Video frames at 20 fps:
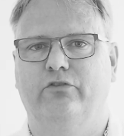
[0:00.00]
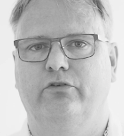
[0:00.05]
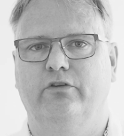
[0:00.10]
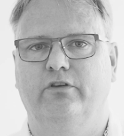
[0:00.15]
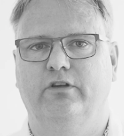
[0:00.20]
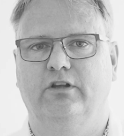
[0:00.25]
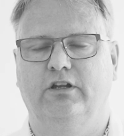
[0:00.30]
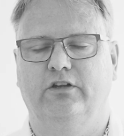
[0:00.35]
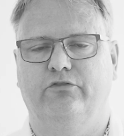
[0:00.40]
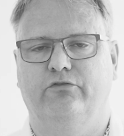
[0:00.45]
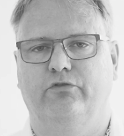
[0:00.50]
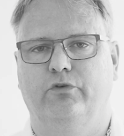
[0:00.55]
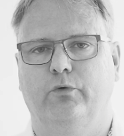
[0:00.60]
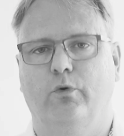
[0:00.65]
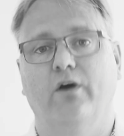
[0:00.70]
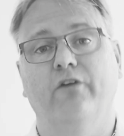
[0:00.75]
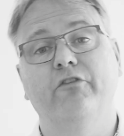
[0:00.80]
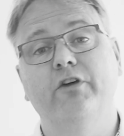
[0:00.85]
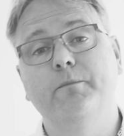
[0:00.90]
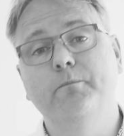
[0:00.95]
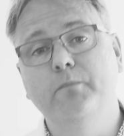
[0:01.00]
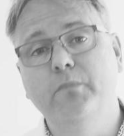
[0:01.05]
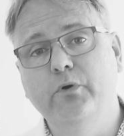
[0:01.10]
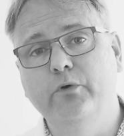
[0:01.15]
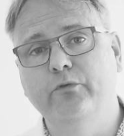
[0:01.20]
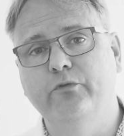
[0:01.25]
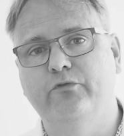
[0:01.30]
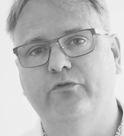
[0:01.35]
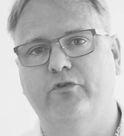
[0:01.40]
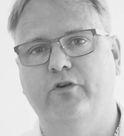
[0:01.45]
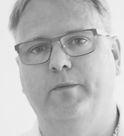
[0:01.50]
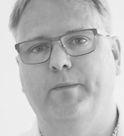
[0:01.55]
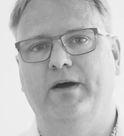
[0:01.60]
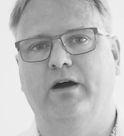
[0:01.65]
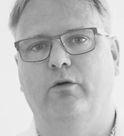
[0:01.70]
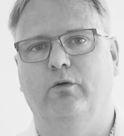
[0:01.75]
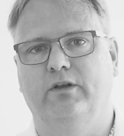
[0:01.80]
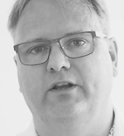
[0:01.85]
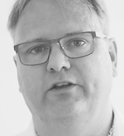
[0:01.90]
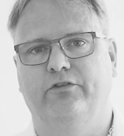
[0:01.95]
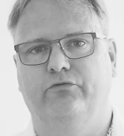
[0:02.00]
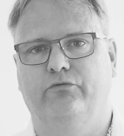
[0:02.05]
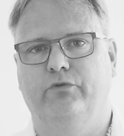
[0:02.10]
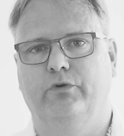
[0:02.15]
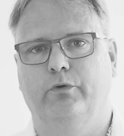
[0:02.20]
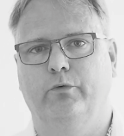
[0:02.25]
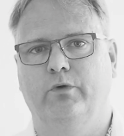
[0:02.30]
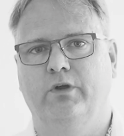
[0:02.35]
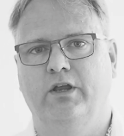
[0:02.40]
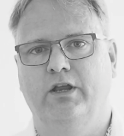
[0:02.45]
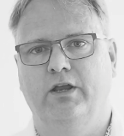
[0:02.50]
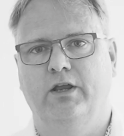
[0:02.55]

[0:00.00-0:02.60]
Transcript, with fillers: to the list view or removed from our list view,